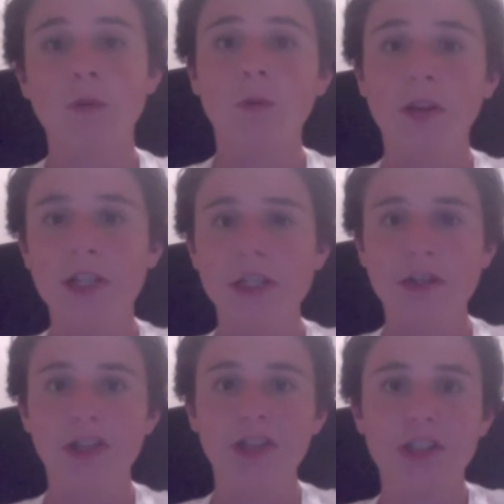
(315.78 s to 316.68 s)

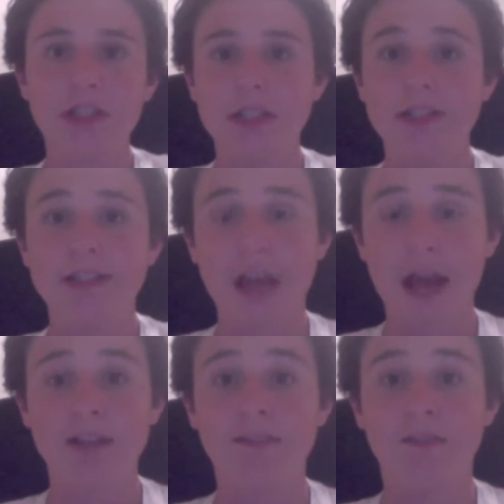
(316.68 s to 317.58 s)
Reconstruction is the act of